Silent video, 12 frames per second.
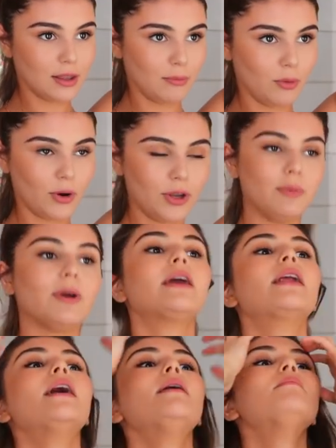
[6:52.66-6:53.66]
the more you bring
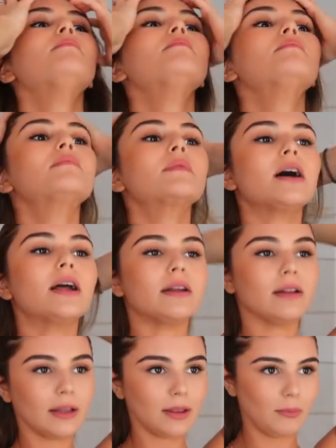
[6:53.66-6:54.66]
it up, kind
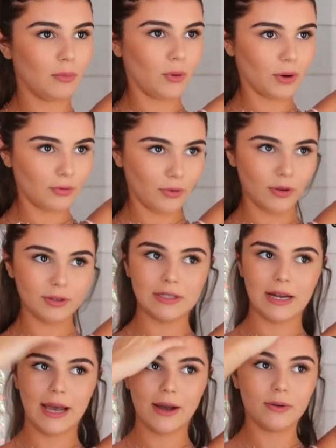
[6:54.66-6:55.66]
of like the more falls
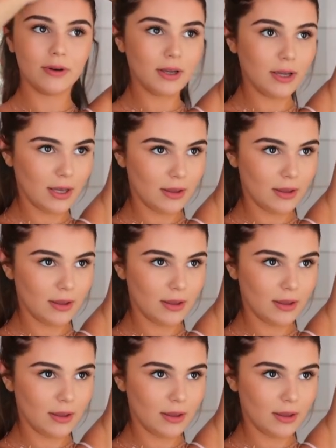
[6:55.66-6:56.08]
down.